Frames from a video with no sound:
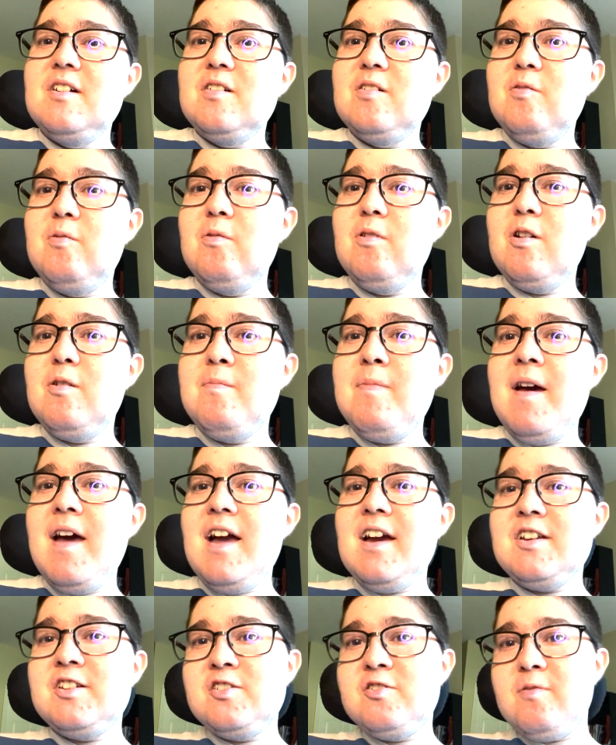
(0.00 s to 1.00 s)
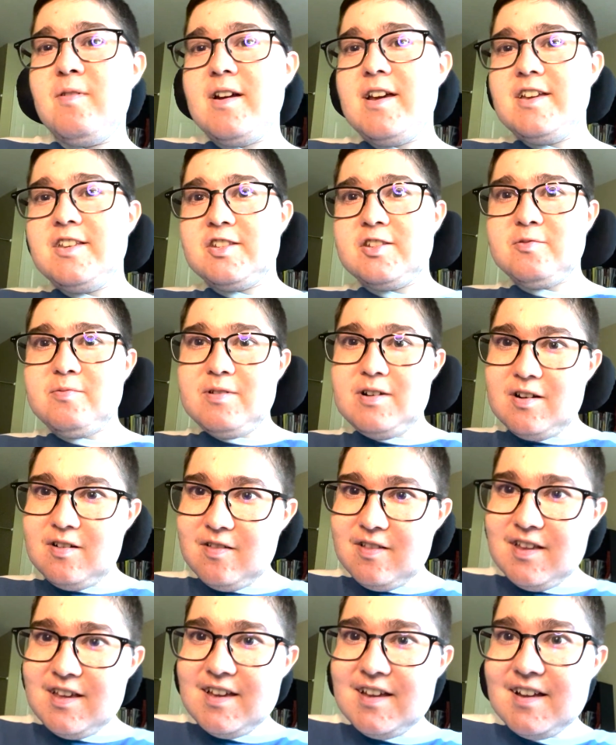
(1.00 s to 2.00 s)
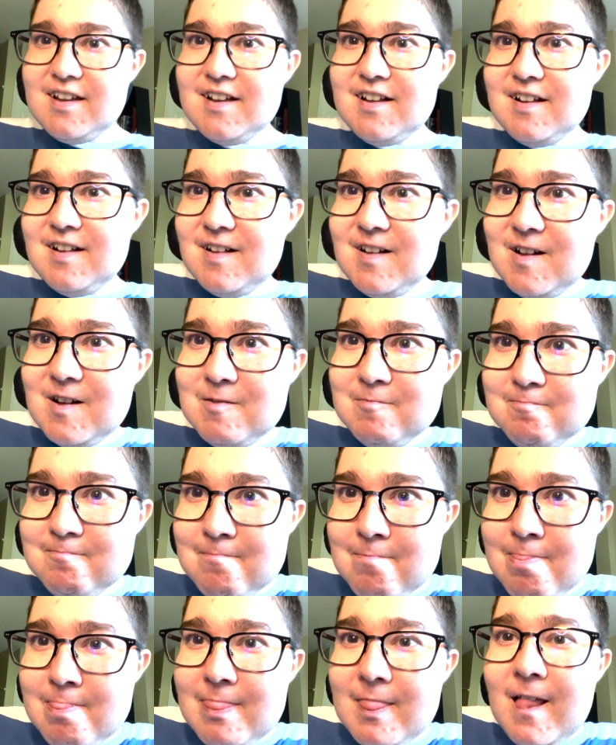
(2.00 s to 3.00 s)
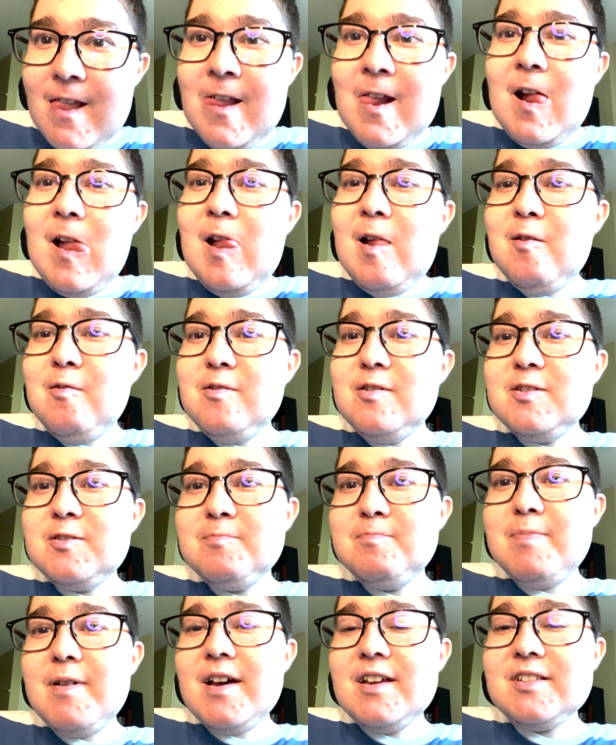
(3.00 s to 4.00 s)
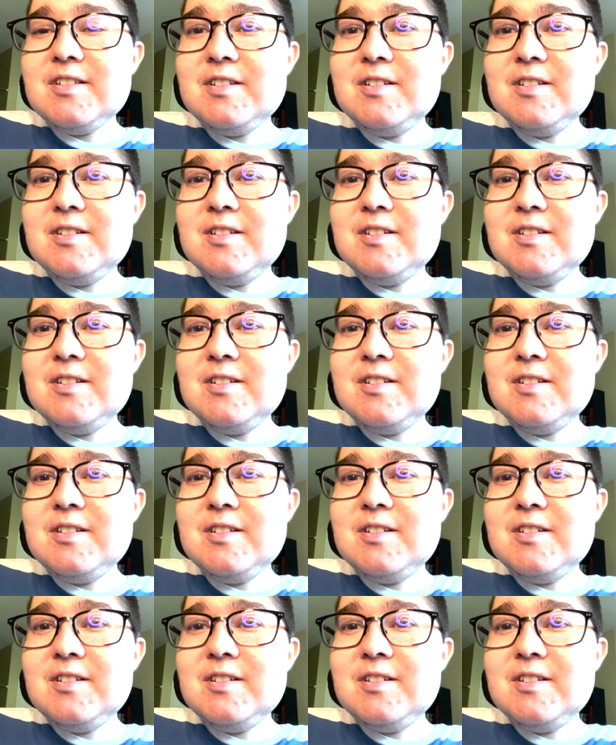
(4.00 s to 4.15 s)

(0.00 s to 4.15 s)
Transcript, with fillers: cornerback Tre Swilling, uh, who is best